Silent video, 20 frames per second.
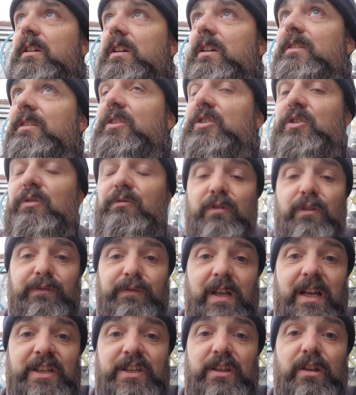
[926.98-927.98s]
the sun
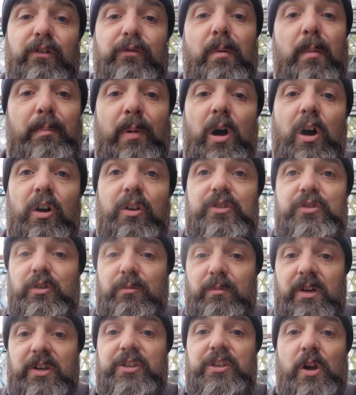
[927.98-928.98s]
reflecting off my pots or
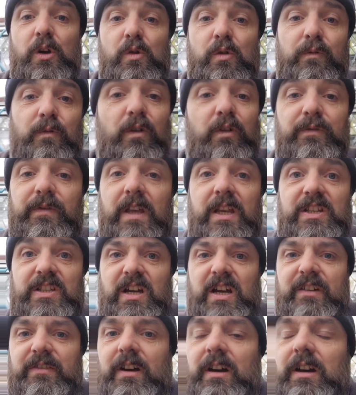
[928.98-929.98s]
my stove or things
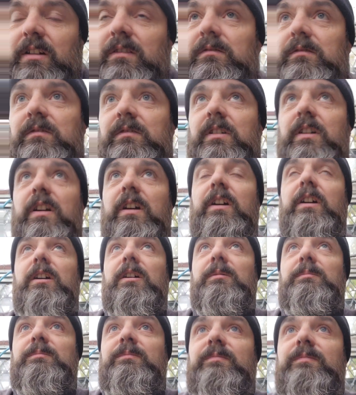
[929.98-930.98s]
like that.
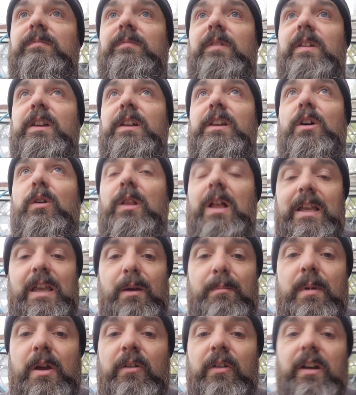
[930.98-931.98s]
You know, like a
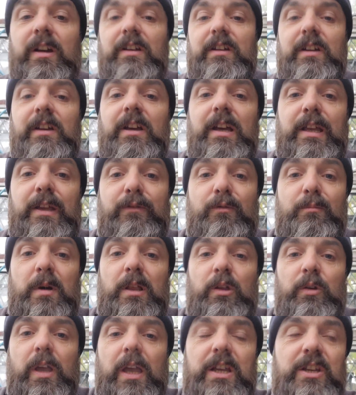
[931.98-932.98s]
mirror, giving my
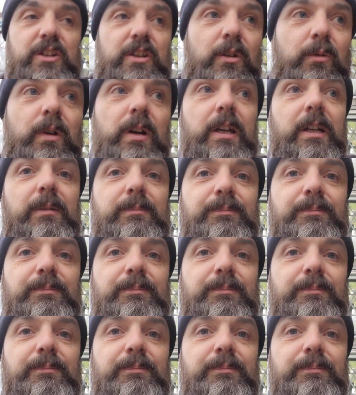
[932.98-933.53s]
location away.